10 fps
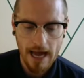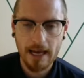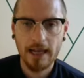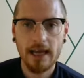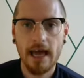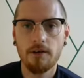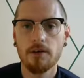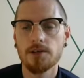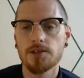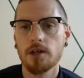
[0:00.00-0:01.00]
Handling
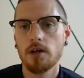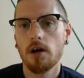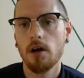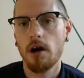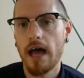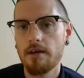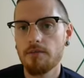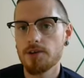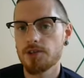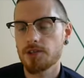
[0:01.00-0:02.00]
errors are
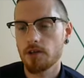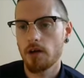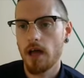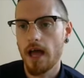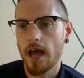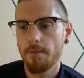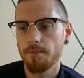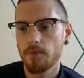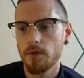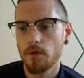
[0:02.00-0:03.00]
errors
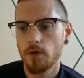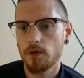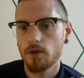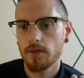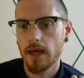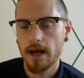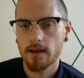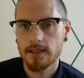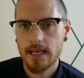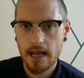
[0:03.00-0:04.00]

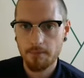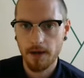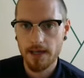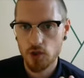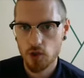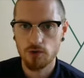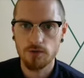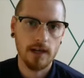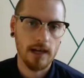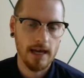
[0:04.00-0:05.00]
that take place
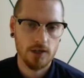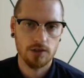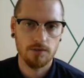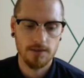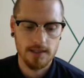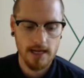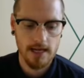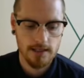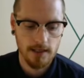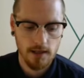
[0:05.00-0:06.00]
during the collection of the
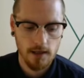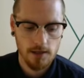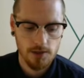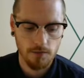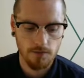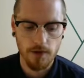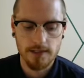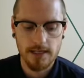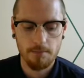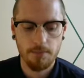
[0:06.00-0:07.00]
data. So for
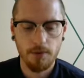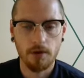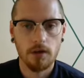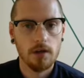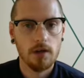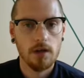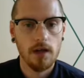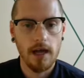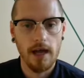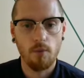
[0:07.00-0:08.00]
example,
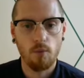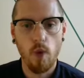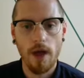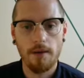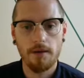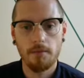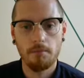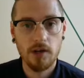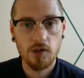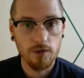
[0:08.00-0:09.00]
when
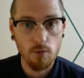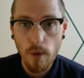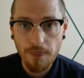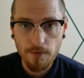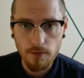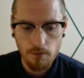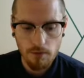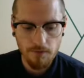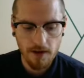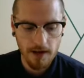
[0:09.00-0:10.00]
measuring the width of a
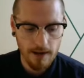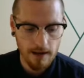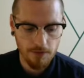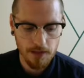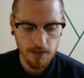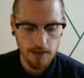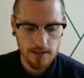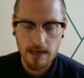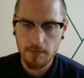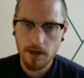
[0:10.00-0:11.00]
river, if the
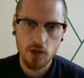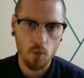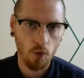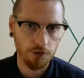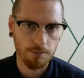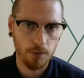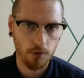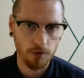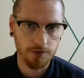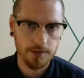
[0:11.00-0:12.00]
tape measure wasn't
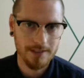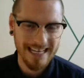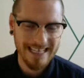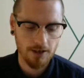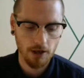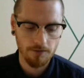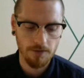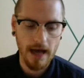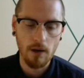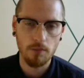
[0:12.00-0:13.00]
pulled tight enough,
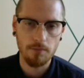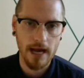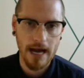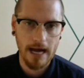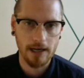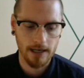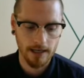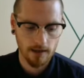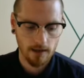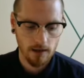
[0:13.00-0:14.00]
that would be a
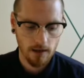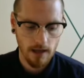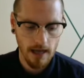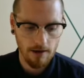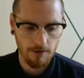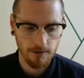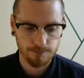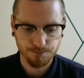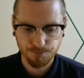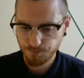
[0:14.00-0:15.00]
handling error.